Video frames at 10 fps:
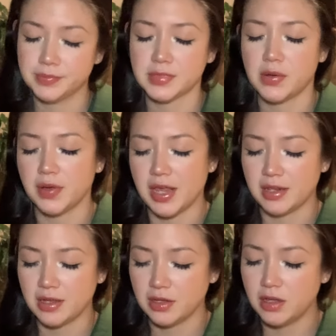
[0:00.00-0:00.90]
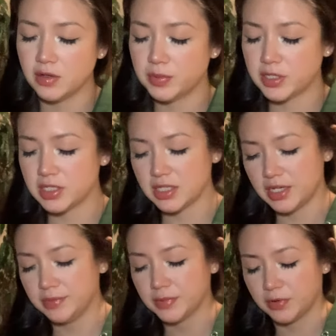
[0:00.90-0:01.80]
Okay, now the other
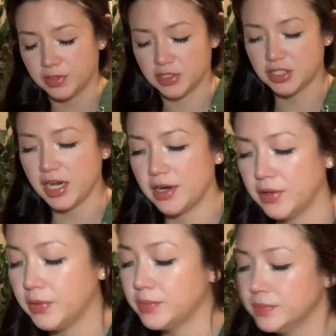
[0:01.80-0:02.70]
person or their shadow.